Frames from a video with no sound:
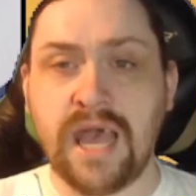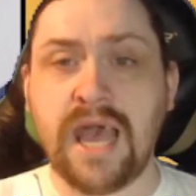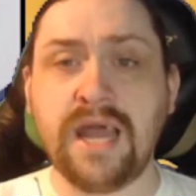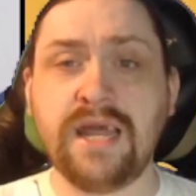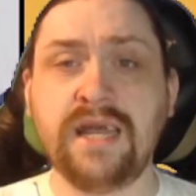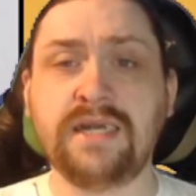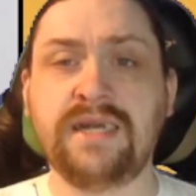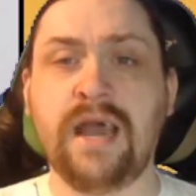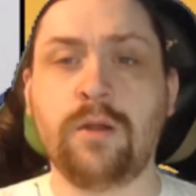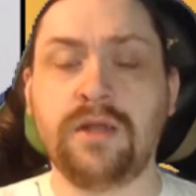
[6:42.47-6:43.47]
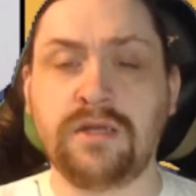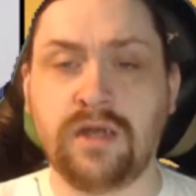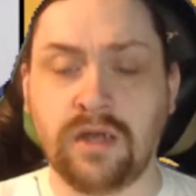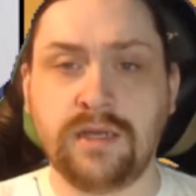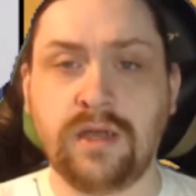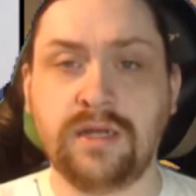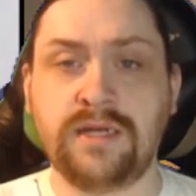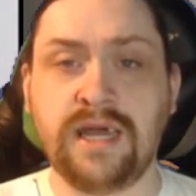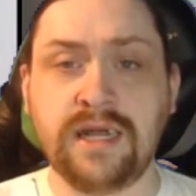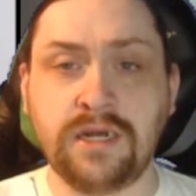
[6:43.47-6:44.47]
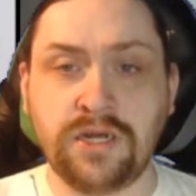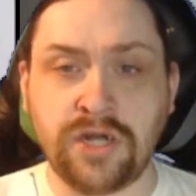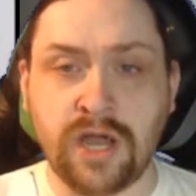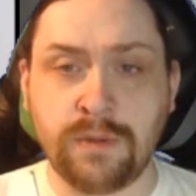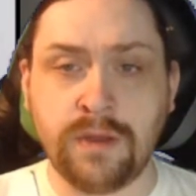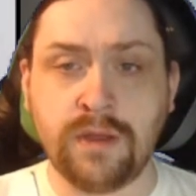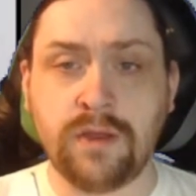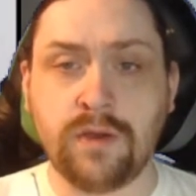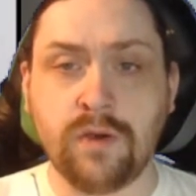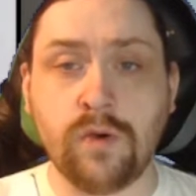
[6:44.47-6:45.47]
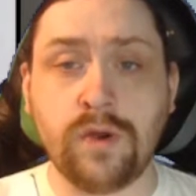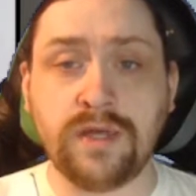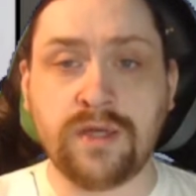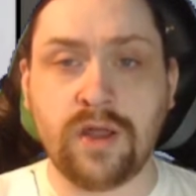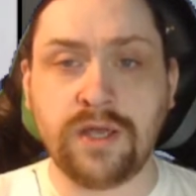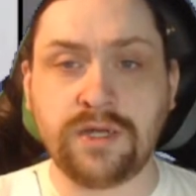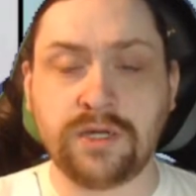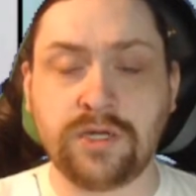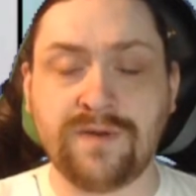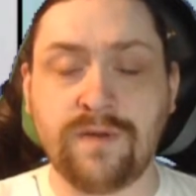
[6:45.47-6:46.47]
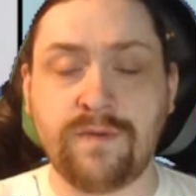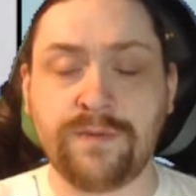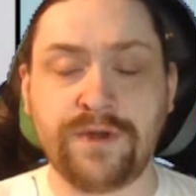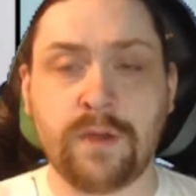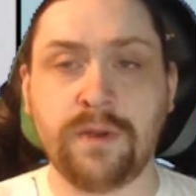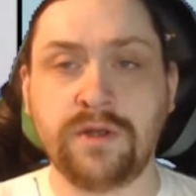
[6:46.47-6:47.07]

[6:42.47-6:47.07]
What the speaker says: and he's down in his luck. He's got a dead-end job, all his colleagues just shove all the job onto